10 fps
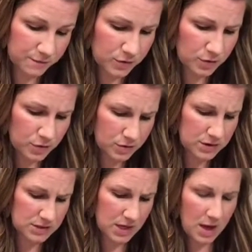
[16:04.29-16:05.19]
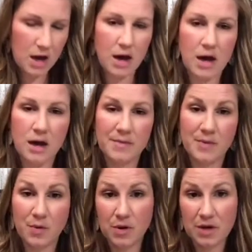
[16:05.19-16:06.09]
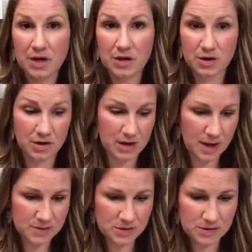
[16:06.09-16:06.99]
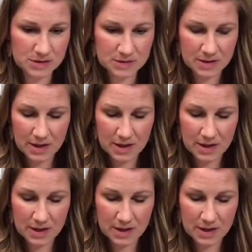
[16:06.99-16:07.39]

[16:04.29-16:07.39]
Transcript: foods, or in your capsules.